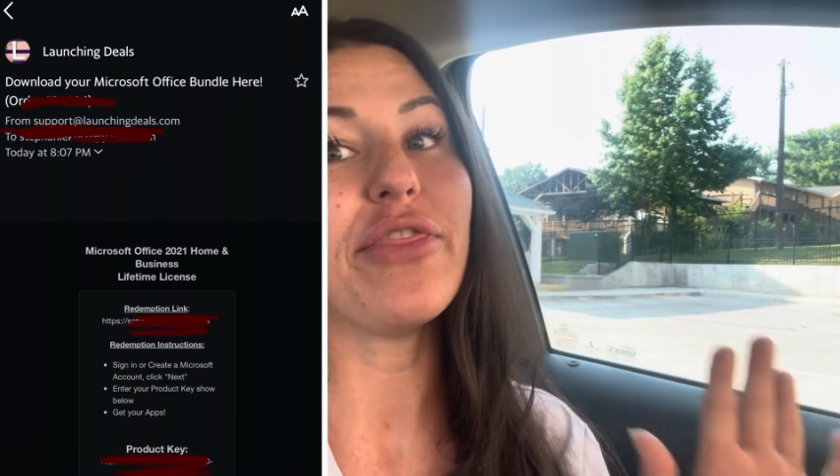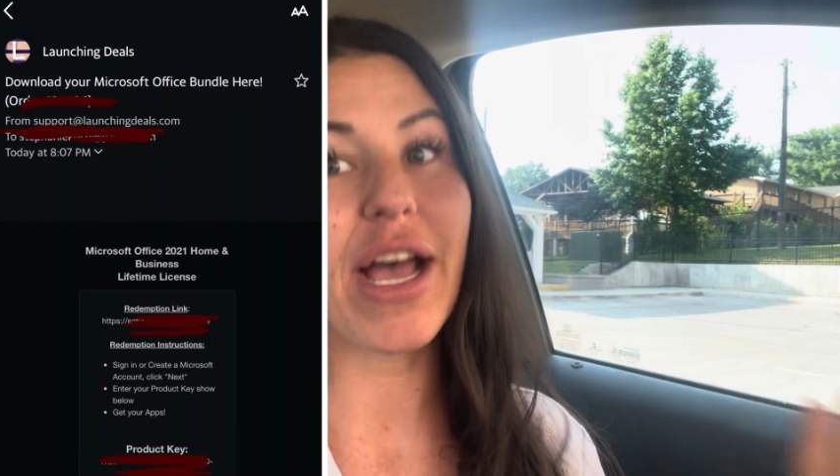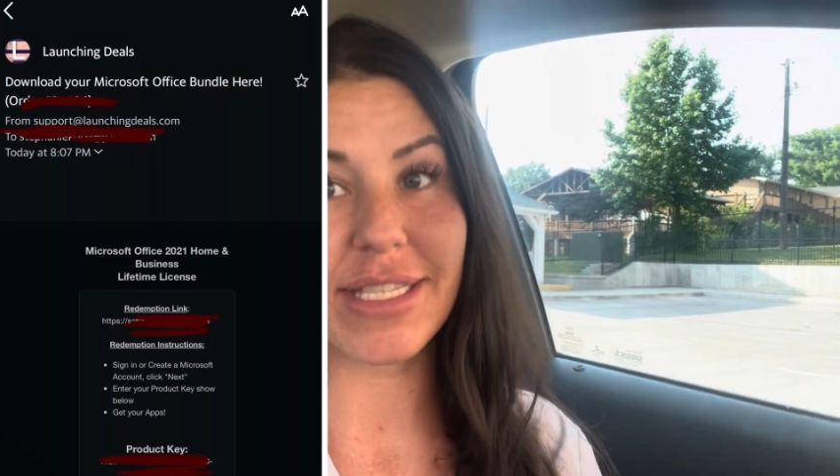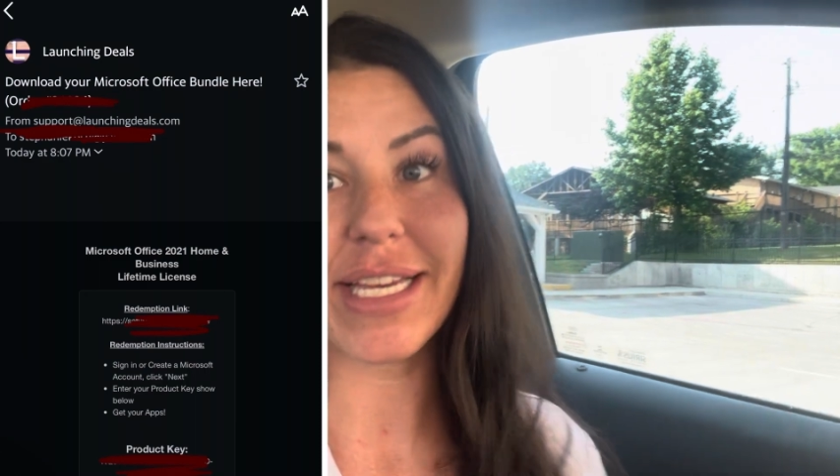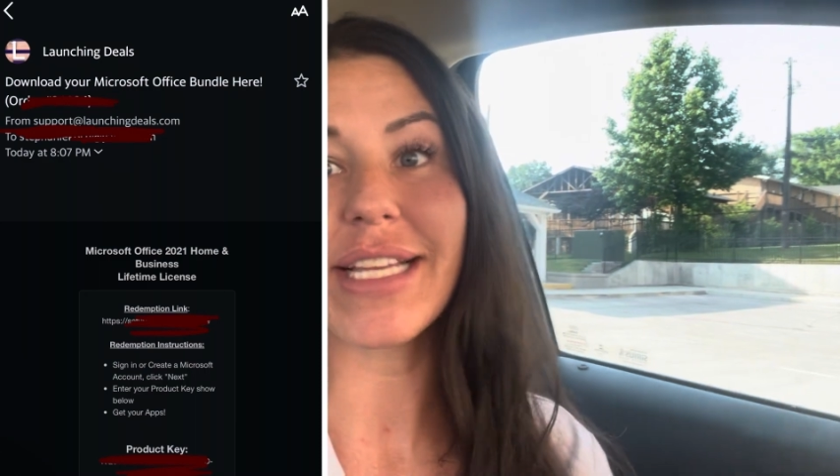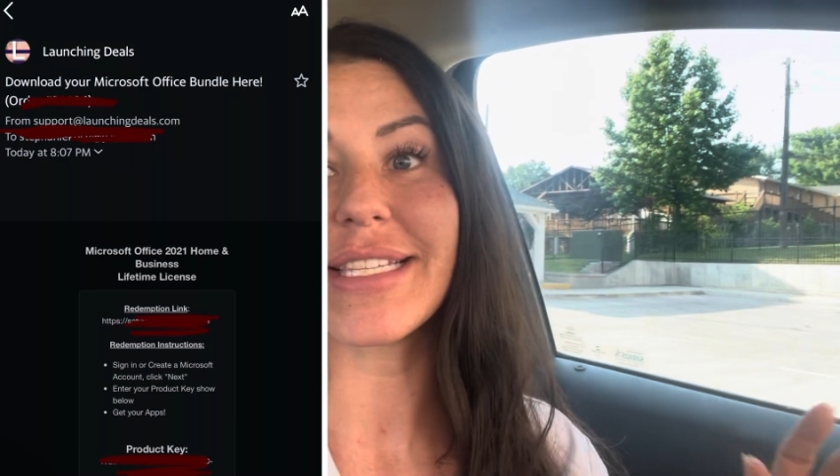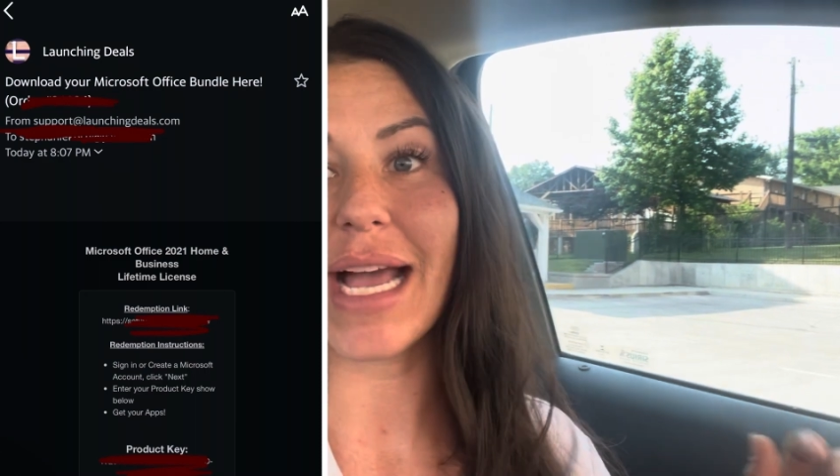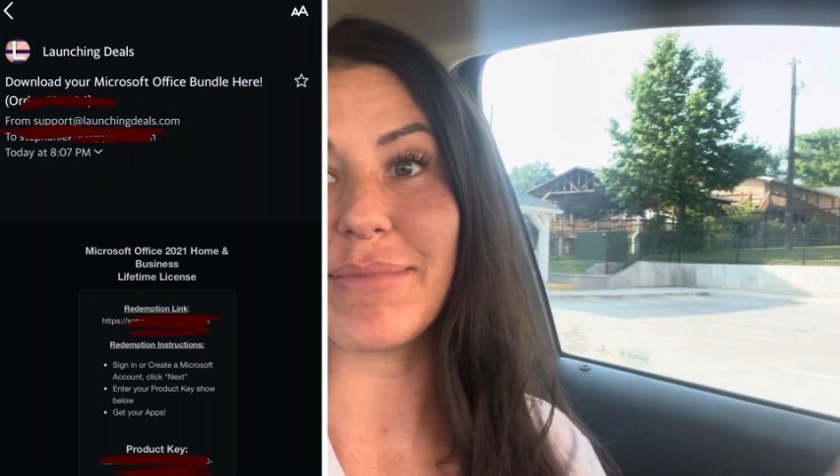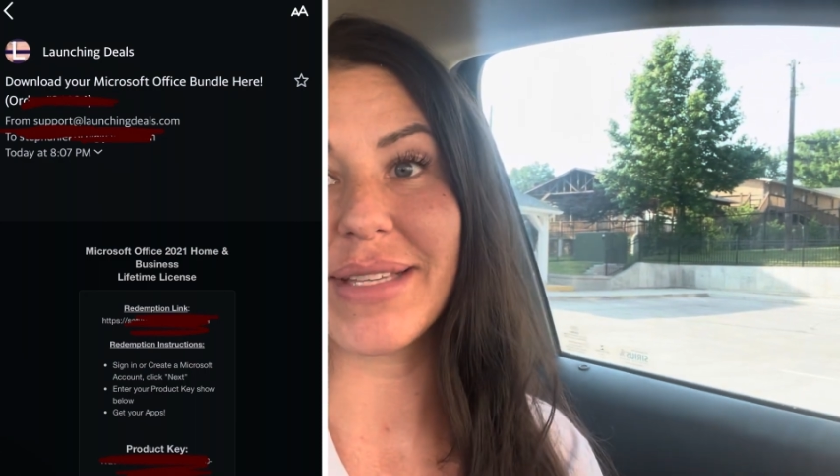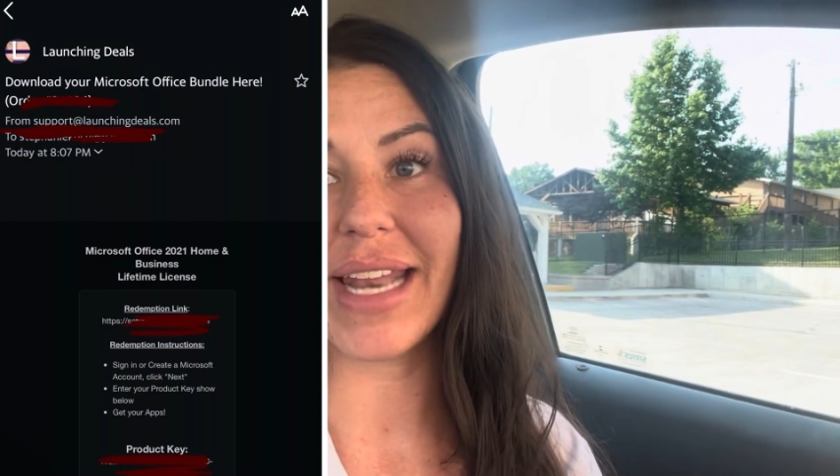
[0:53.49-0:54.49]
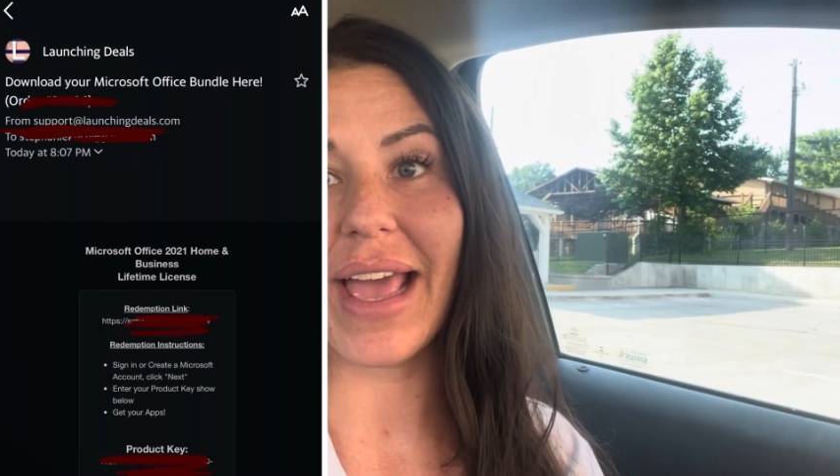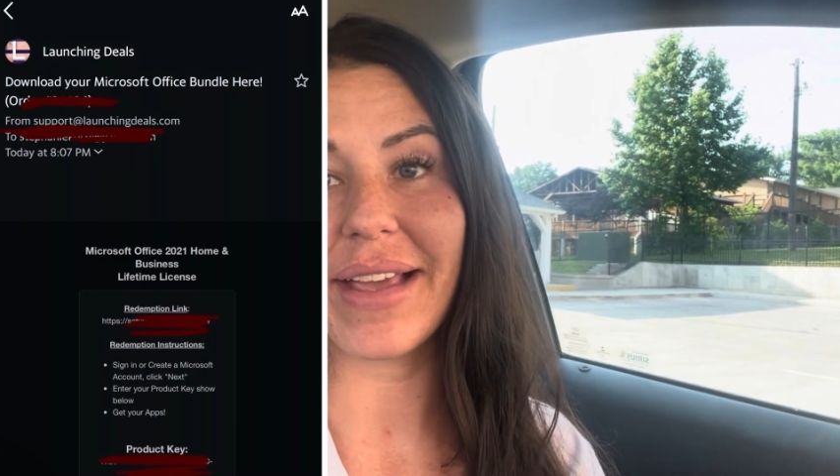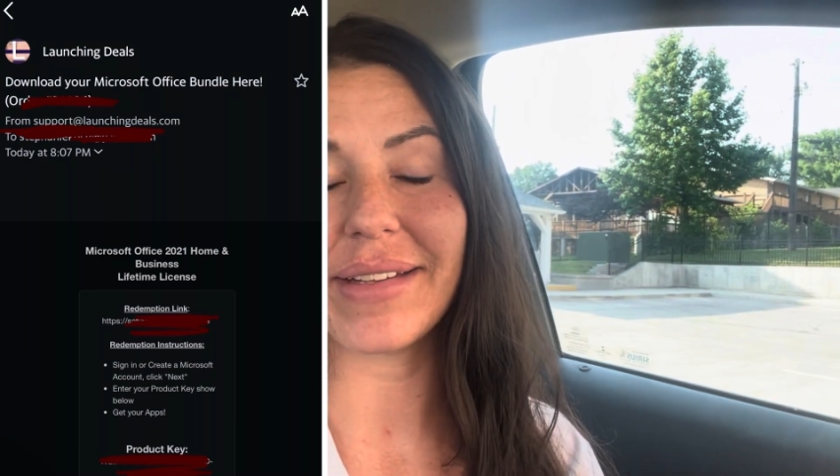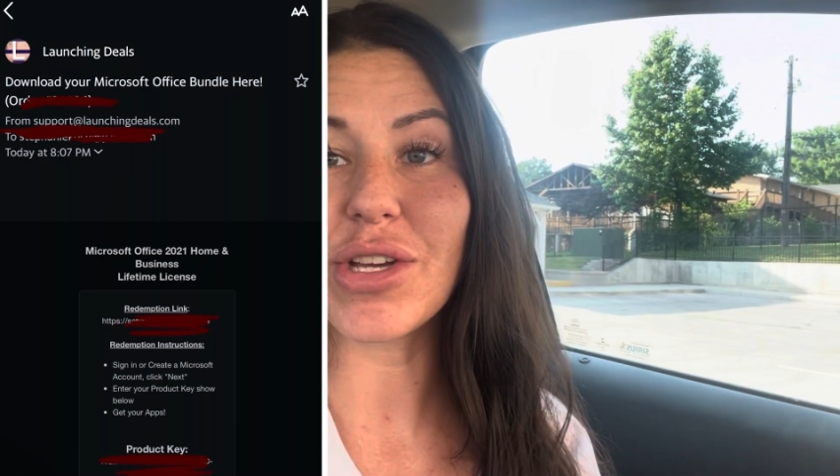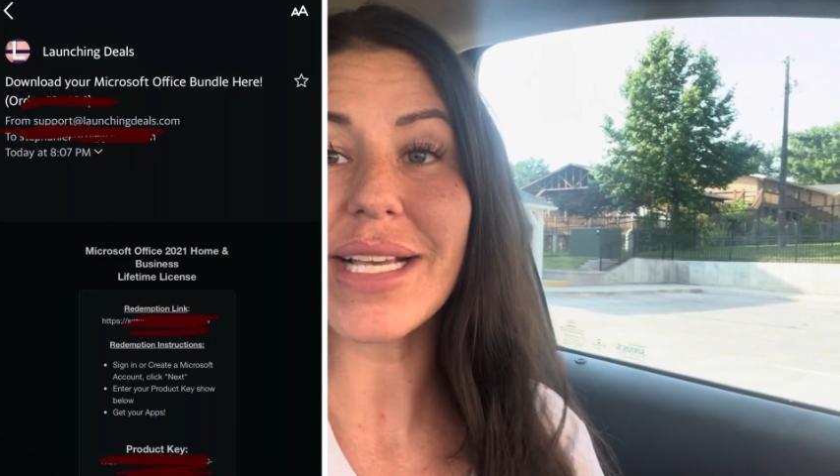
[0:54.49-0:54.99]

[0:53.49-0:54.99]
That's gonna stop today.